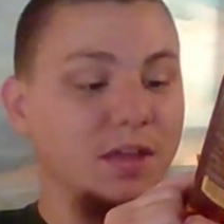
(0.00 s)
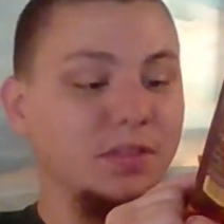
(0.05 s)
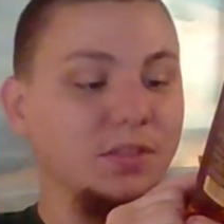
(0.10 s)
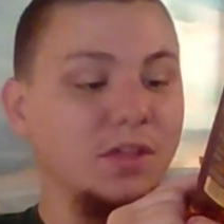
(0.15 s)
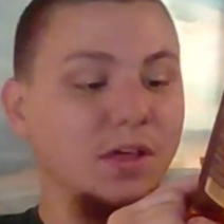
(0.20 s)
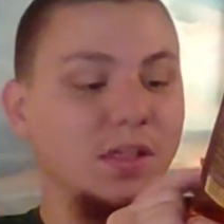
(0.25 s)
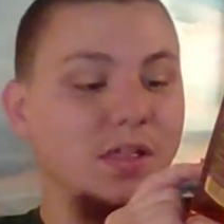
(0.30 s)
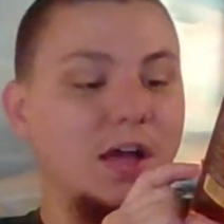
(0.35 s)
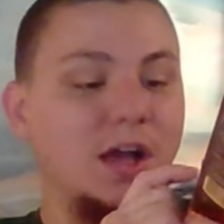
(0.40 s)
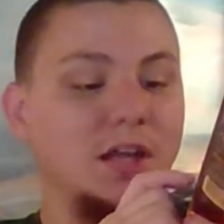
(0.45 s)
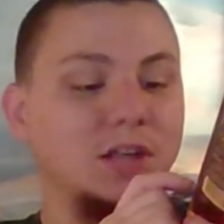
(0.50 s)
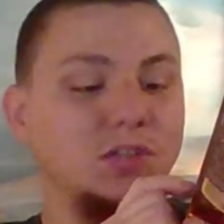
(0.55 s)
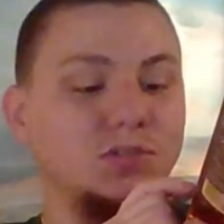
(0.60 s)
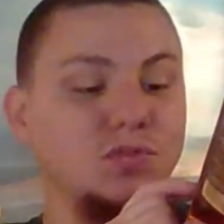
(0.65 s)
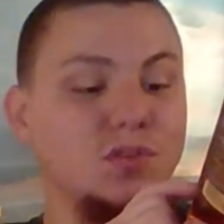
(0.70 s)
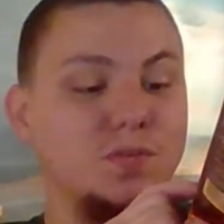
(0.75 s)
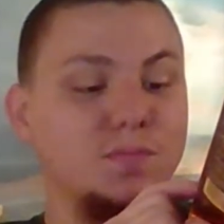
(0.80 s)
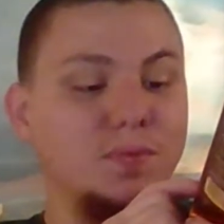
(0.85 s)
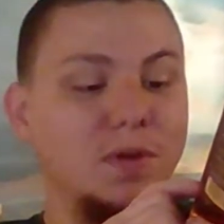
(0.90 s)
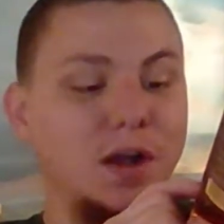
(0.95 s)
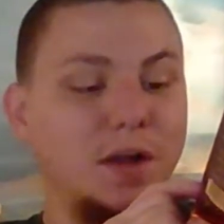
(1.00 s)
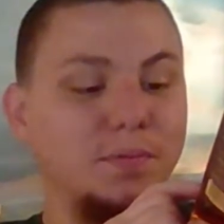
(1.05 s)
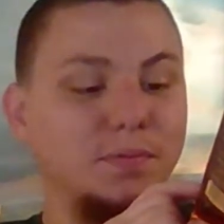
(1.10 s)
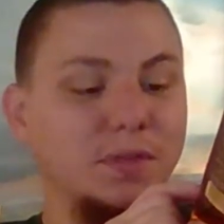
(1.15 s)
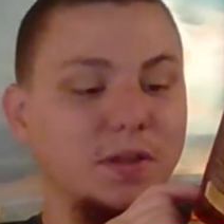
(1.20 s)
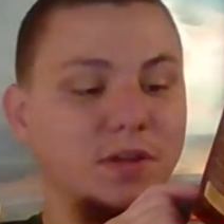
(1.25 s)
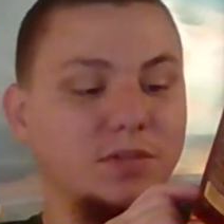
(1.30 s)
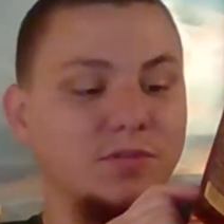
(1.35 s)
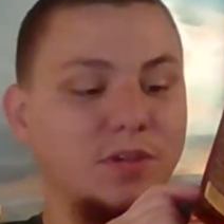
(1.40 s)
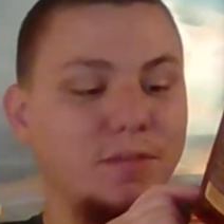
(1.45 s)
The Lost
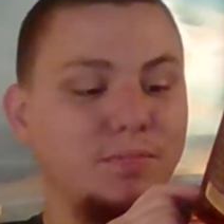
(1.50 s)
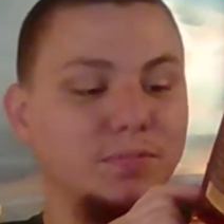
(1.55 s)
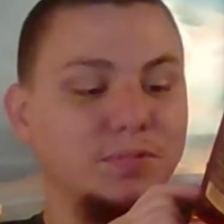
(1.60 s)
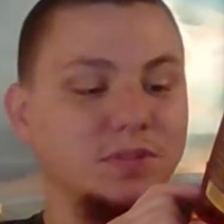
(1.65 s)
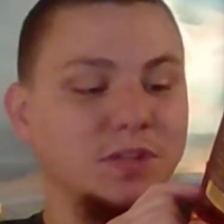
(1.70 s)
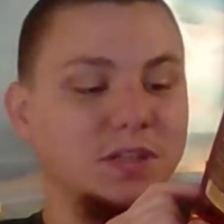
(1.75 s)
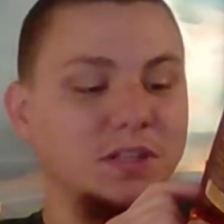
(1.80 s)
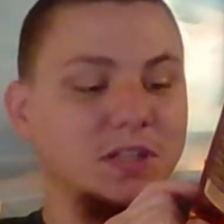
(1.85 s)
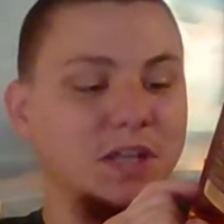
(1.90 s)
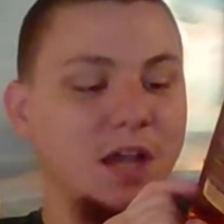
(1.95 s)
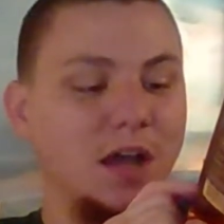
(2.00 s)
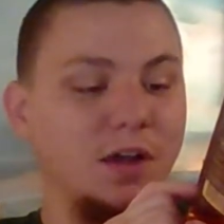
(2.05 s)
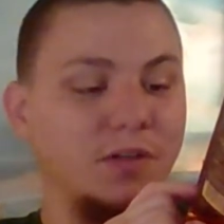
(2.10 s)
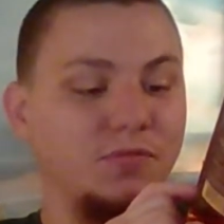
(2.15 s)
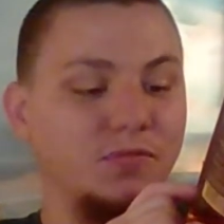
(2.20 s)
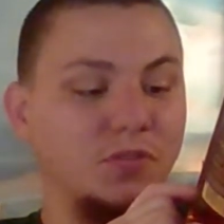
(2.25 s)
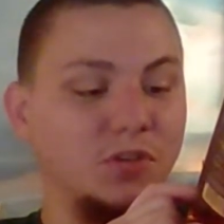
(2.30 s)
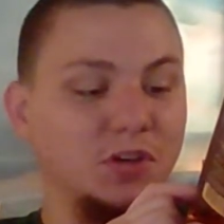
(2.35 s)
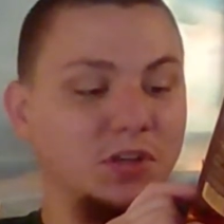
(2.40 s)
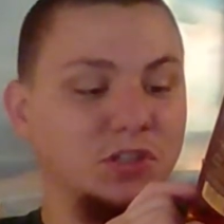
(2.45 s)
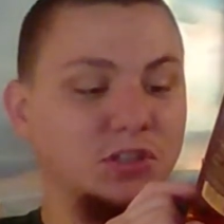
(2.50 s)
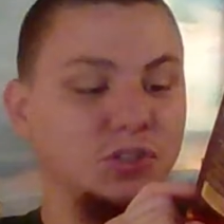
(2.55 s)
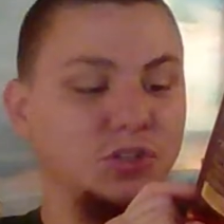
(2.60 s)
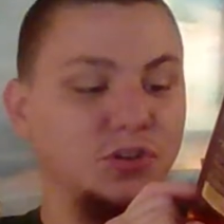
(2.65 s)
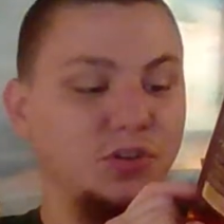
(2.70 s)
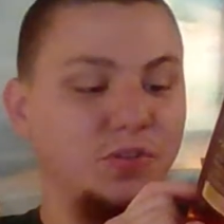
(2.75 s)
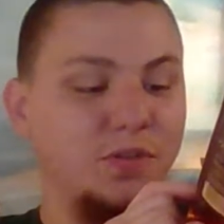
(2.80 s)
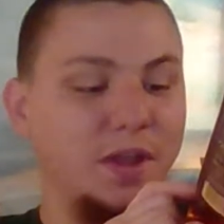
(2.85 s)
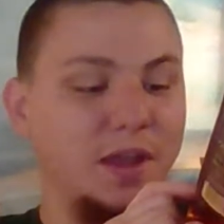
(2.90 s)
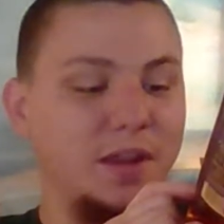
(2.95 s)
Republic represents California's
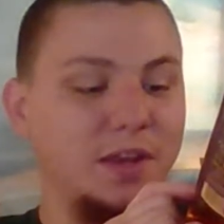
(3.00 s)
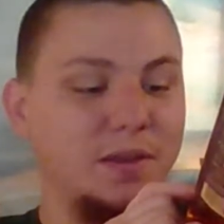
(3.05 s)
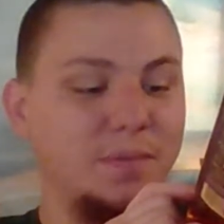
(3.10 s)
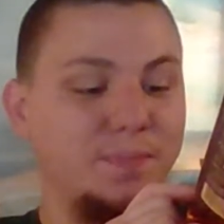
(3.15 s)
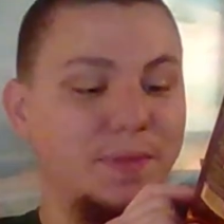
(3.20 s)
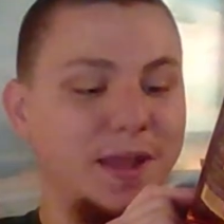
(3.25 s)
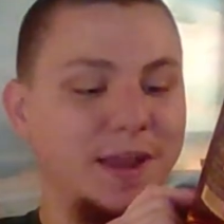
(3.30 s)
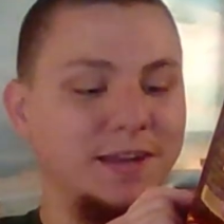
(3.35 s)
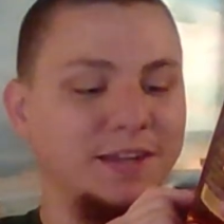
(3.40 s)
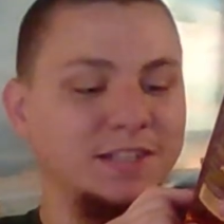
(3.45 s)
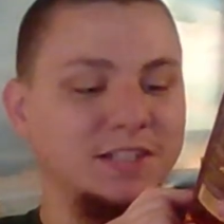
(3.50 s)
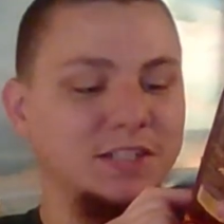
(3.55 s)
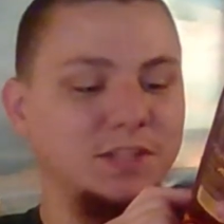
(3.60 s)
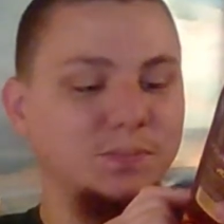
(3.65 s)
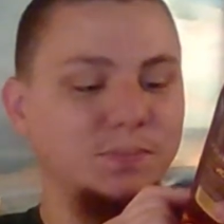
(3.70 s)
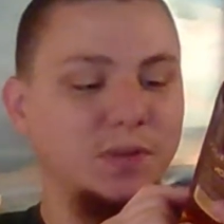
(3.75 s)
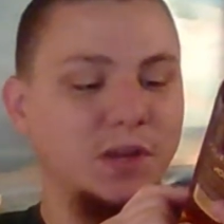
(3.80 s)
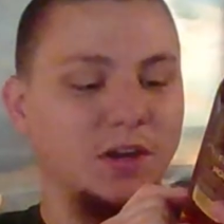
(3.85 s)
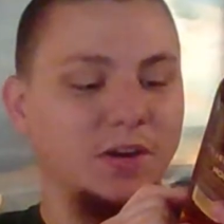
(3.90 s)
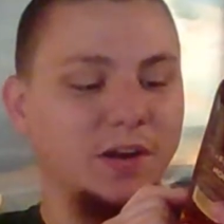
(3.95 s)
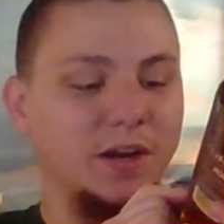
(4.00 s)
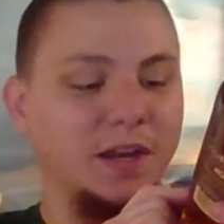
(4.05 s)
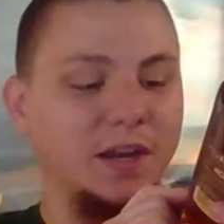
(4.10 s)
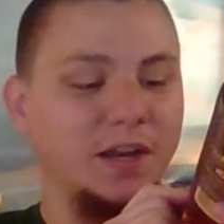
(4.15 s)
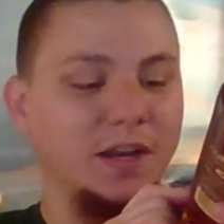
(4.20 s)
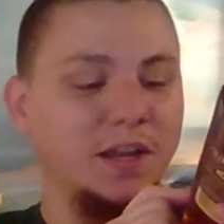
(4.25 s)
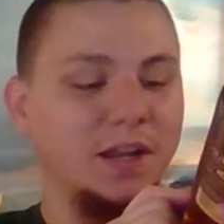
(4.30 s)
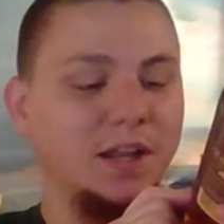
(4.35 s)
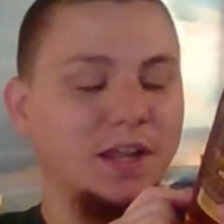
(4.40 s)
true independent spirit.